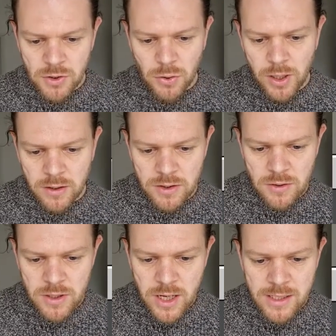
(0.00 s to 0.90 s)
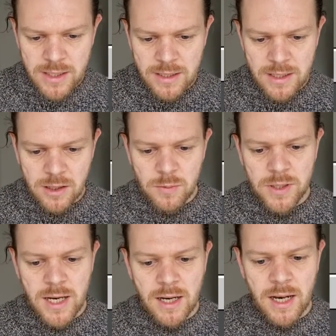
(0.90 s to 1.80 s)
toilets use
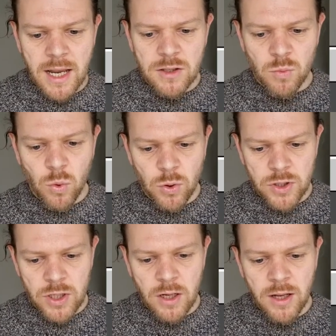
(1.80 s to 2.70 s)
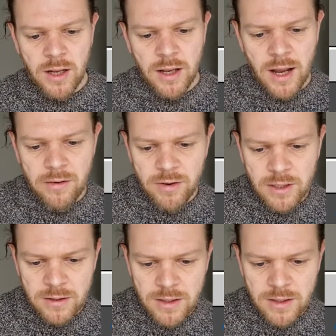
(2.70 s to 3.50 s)
96% less water. Every little